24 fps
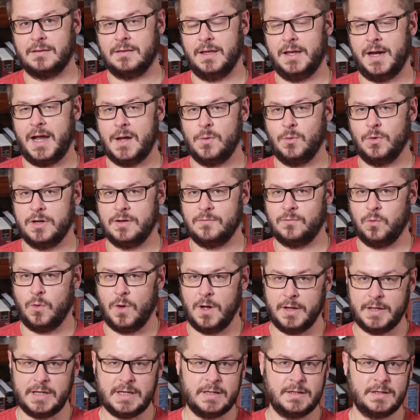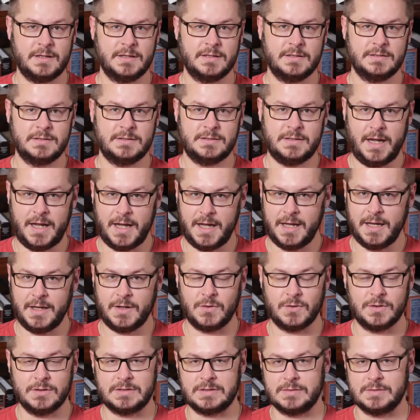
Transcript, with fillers: that I would have wanted a steak or